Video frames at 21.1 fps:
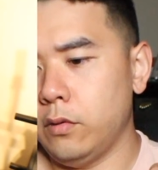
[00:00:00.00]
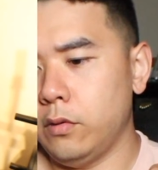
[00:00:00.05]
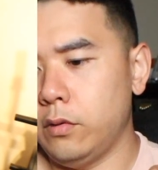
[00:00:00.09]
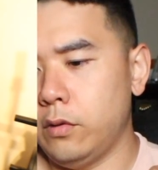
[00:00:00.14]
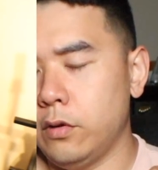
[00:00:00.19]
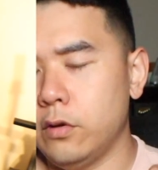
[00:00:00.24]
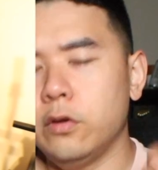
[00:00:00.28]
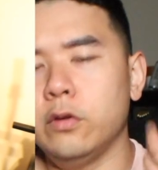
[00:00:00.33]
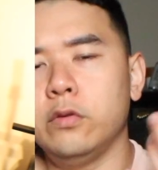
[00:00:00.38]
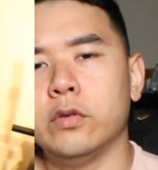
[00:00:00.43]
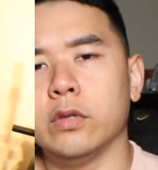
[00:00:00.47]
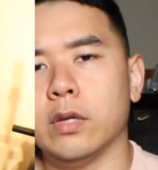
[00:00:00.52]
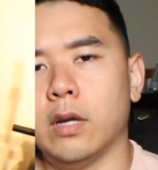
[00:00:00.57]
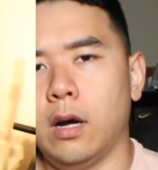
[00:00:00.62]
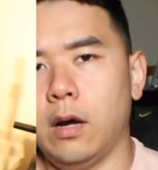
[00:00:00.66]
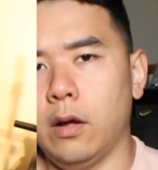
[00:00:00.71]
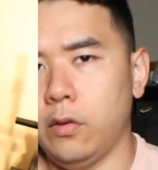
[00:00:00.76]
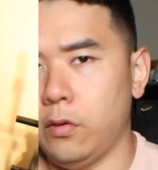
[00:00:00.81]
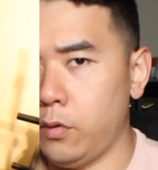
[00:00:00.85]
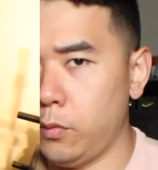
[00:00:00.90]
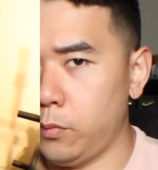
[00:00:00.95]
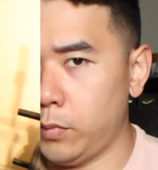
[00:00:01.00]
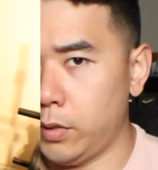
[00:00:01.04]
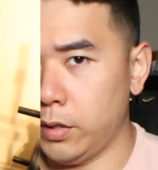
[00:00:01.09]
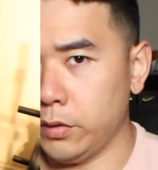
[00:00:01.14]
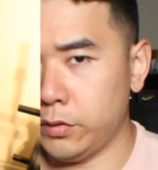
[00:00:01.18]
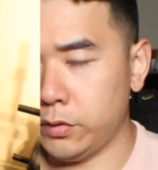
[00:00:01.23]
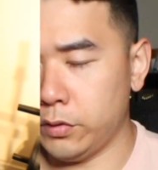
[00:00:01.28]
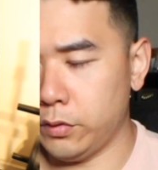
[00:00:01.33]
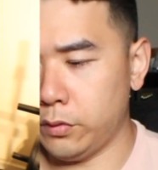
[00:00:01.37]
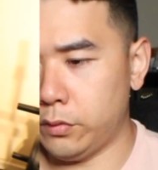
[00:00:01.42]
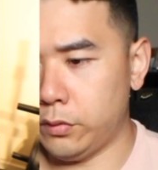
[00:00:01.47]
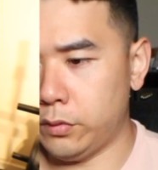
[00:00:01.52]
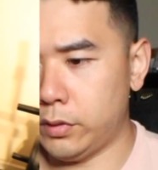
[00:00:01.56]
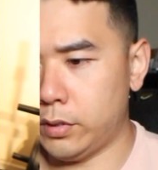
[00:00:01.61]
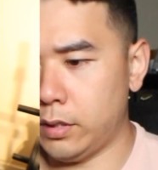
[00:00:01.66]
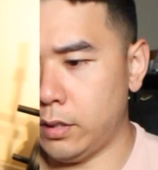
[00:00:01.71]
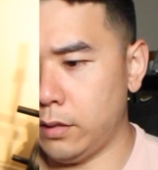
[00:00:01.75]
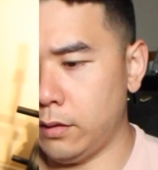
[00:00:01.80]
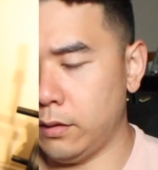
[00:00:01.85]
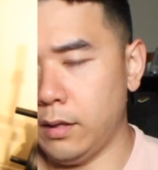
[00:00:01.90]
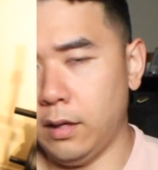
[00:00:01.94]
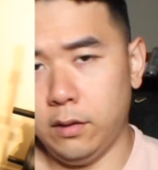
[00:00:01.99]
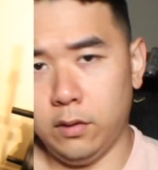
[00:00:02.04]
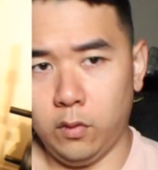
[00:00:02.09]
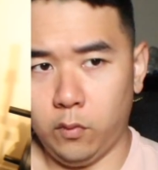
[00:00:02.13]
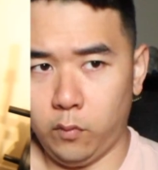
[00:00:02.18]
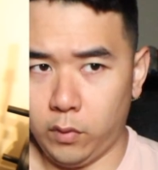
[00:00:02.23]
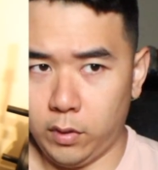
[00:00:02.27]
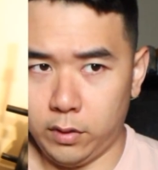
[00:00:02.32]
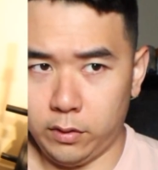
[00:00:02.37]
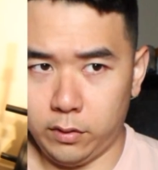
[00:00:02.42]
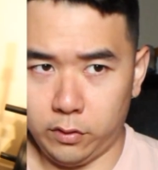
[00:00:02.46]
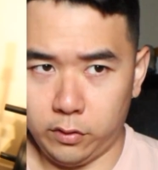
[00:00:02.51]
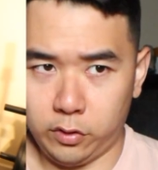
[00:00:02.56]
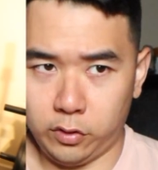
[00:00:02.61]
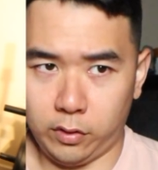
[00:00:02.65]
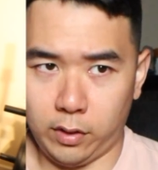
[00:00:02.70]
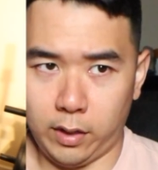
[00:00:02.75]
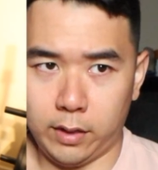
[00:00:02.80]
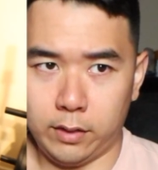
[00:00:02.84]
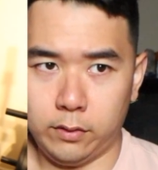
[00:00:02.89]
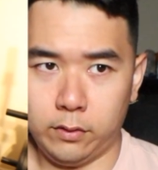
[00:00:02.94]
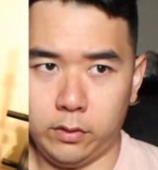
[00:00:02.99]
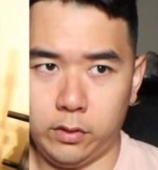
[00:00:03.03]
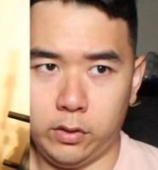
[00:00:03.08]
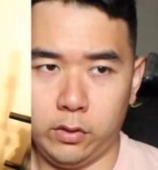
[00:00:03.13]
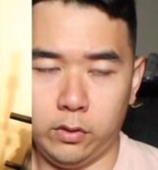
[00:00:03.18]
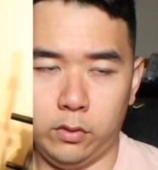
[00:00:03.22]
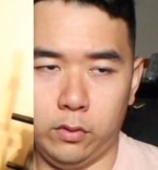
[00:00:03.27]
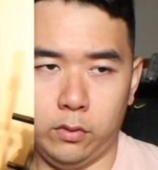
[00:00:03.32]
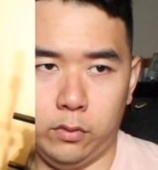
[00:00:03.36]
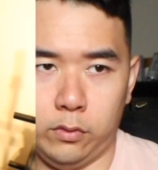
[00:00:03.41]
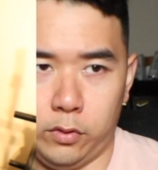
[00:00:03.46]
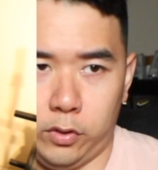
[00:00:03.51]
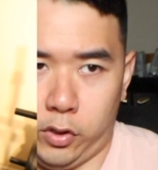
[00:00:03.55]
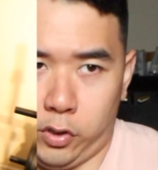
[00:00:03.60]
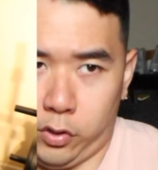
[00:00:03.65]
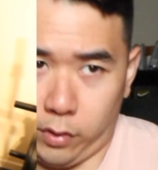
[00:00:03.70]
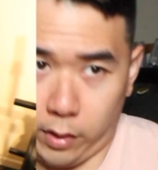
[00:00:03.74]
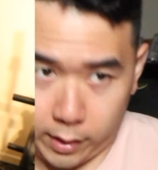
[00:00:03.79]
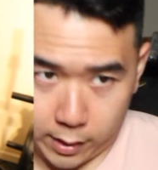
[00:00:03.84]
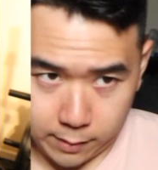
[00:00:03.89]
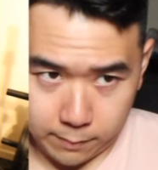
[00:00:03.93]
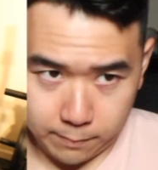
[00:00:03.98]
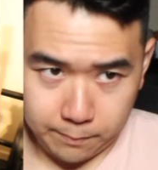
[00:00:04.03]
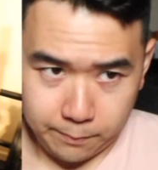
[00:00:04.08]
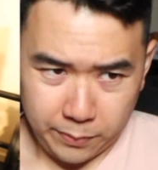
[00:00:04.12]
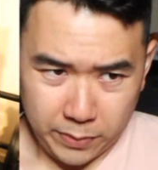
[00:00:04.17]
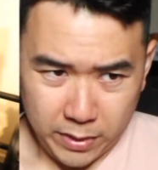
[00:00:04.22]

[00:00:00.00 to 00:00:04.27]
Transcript: using other muscles than the one they're trying to train.